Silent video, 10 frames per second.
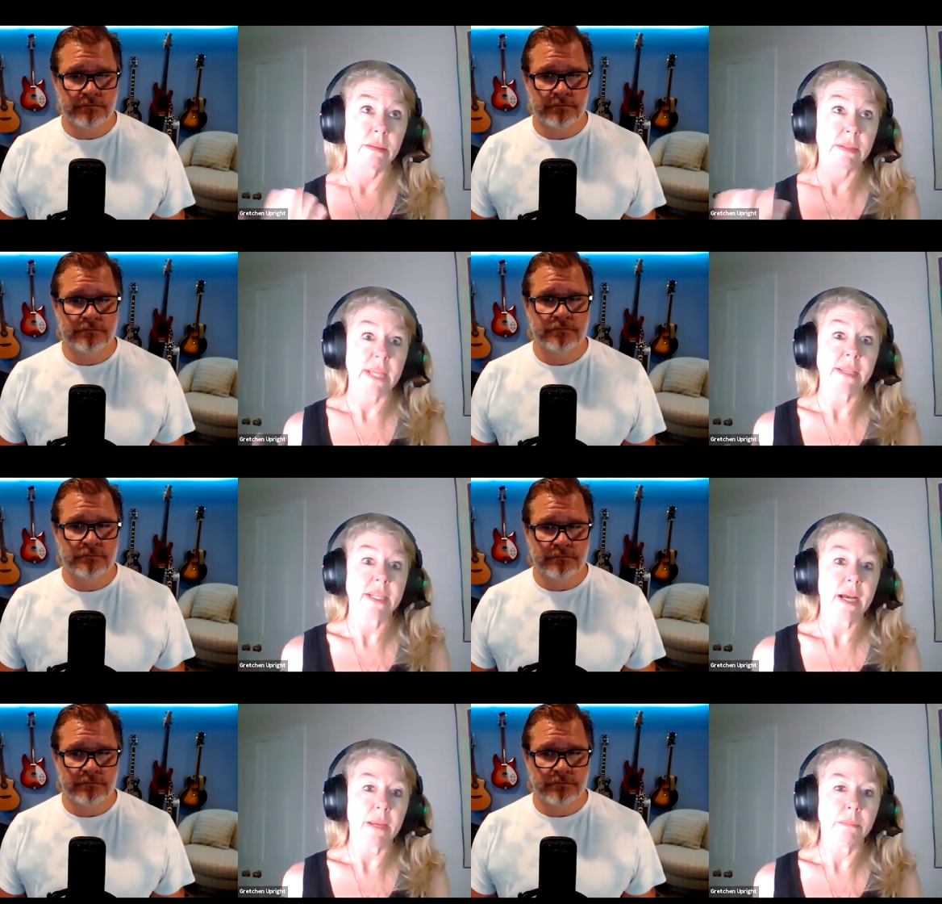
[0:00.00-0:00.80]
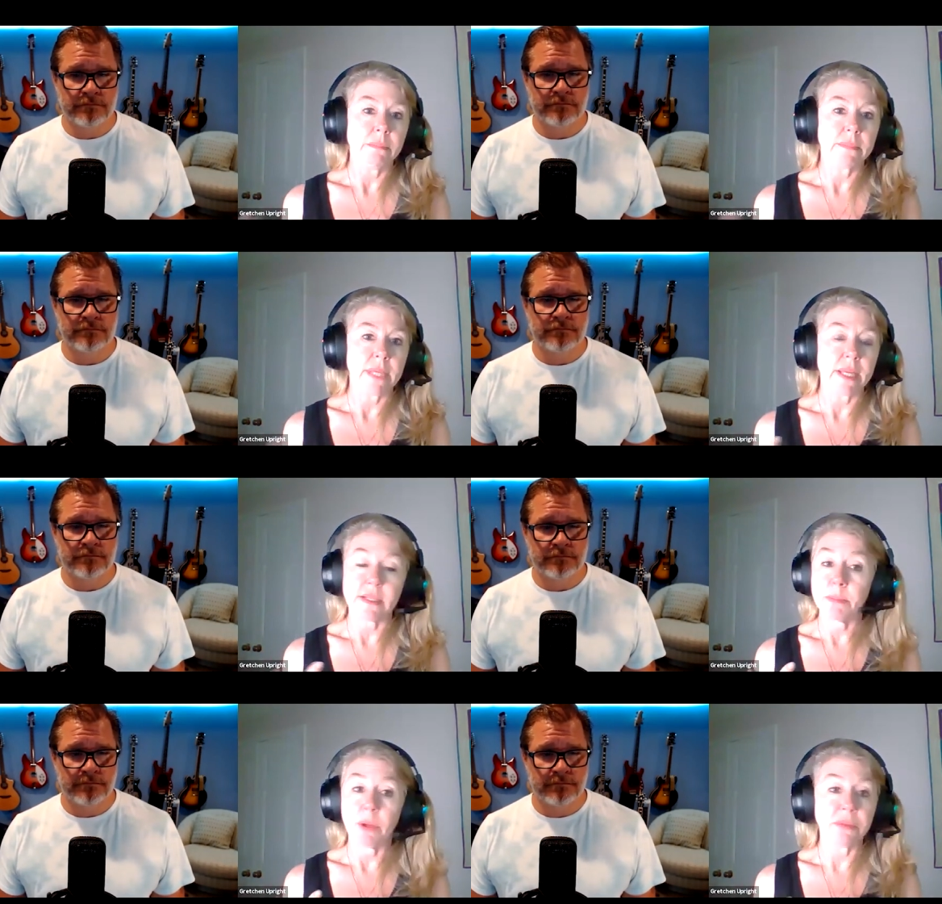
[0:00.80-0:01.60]
Speaker 1: takes time and
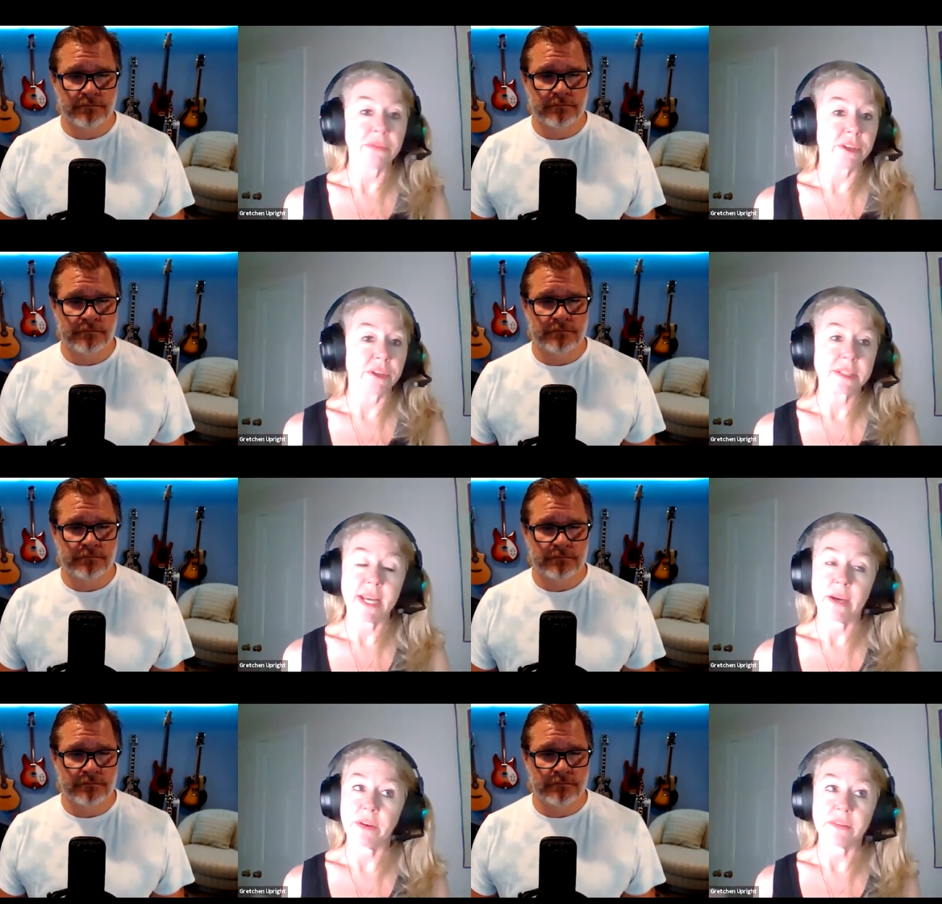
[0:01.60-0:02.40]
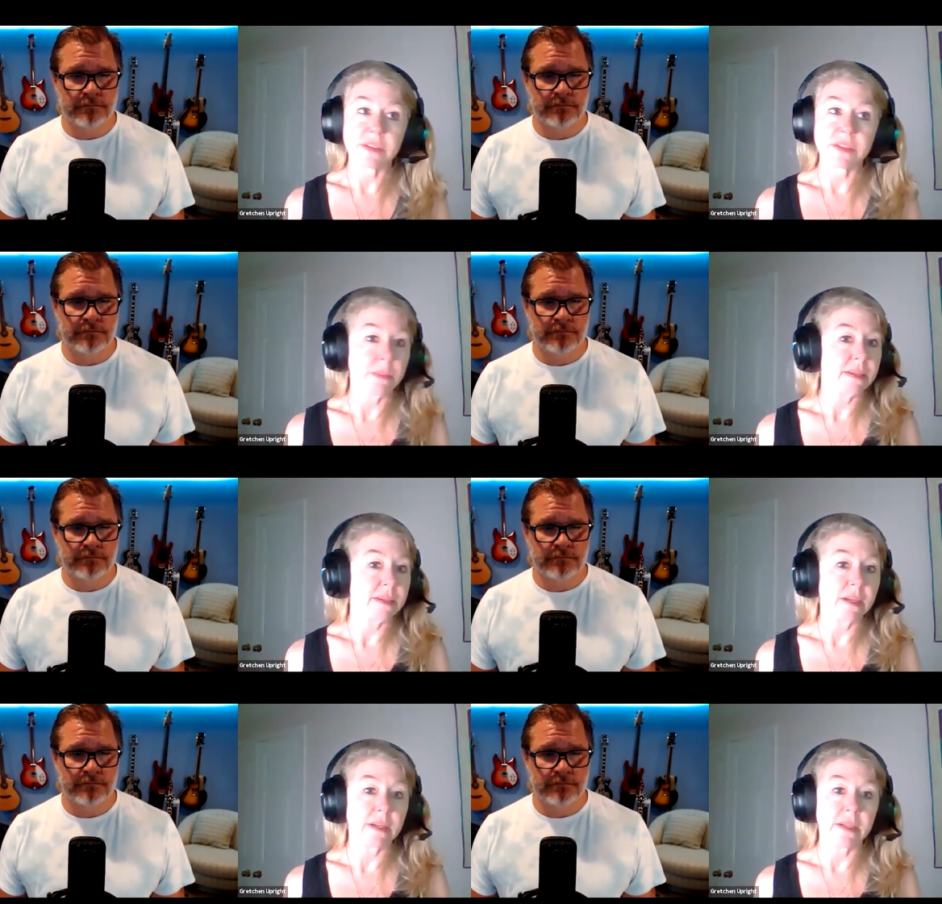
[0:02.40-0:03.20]
it's mobile first now. And if somebody's on